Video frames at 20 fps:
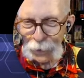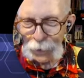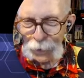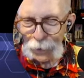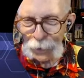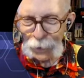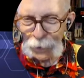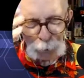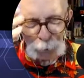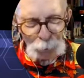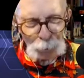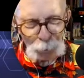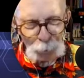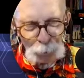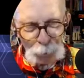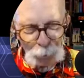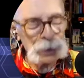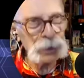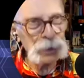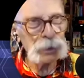a
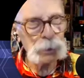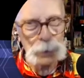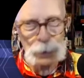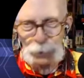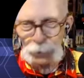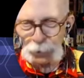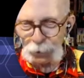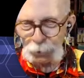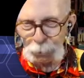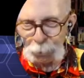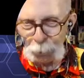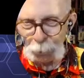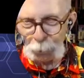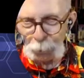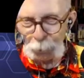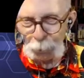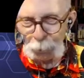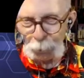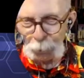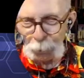tremendous amount of
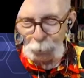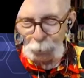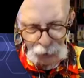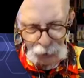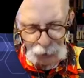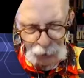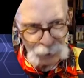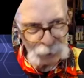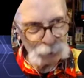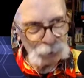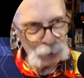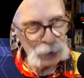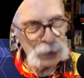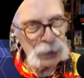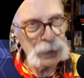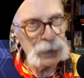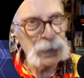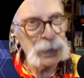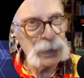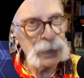smoking in China,
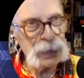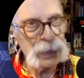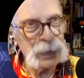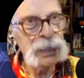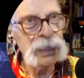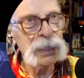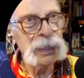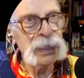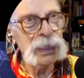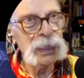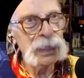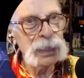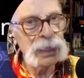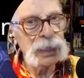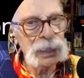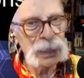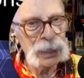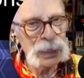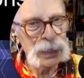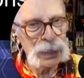right?
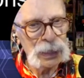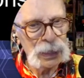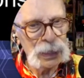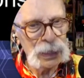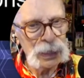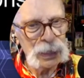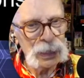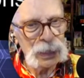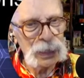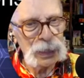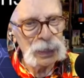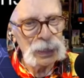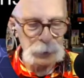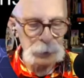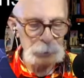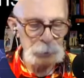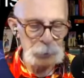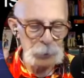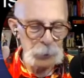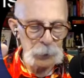Anyway,
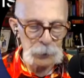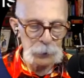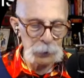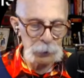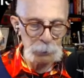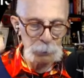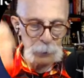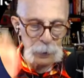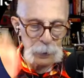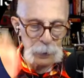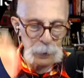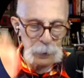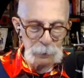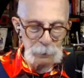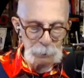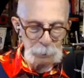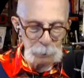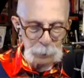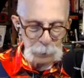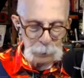it doesn't matter
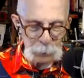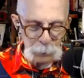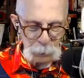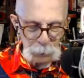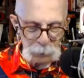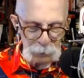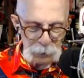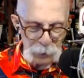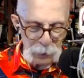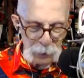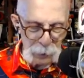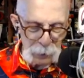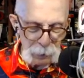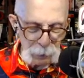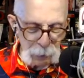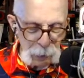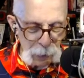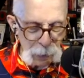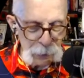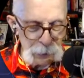because
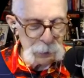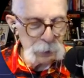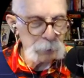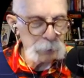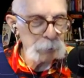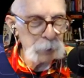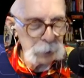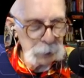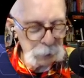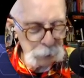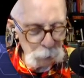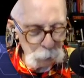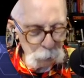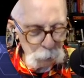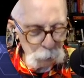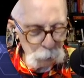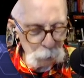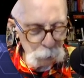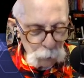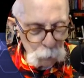I didn't write this
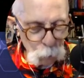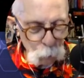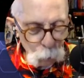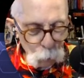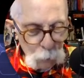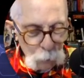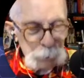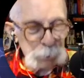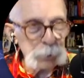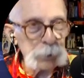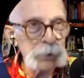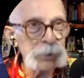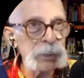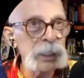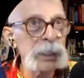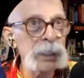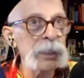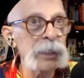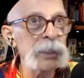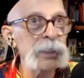question. What
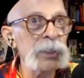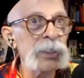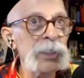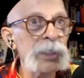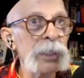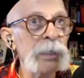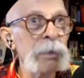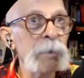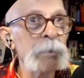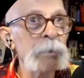percentage?